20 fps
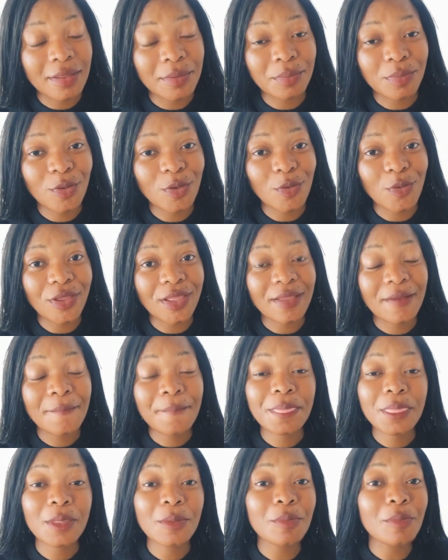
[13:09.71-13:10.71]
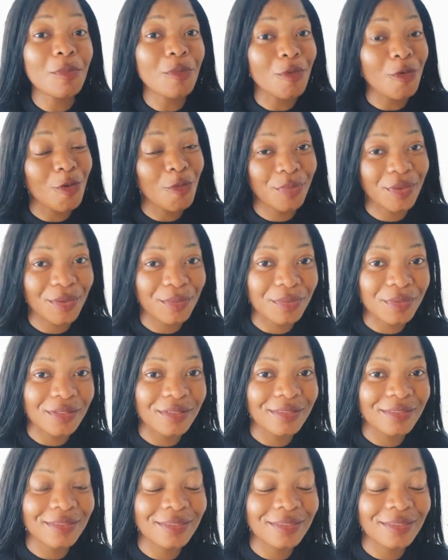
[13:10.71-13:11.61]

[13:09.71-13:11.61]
employ more people